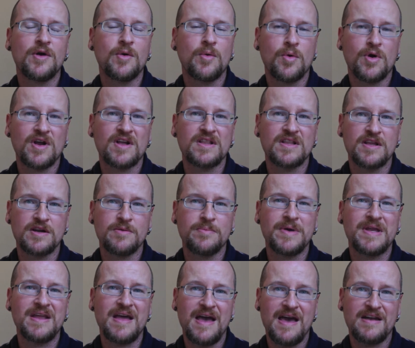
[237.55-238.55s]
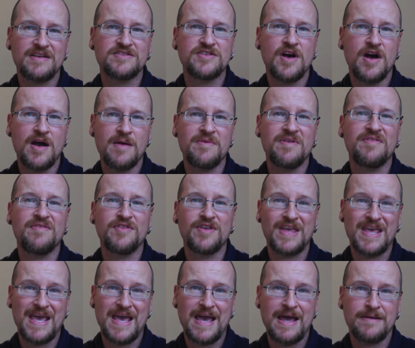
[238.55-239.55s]
Work a little bit ahead of time if you
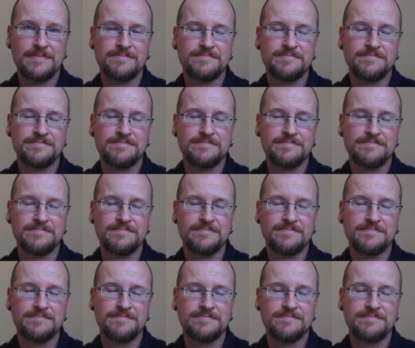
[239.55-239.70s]
can.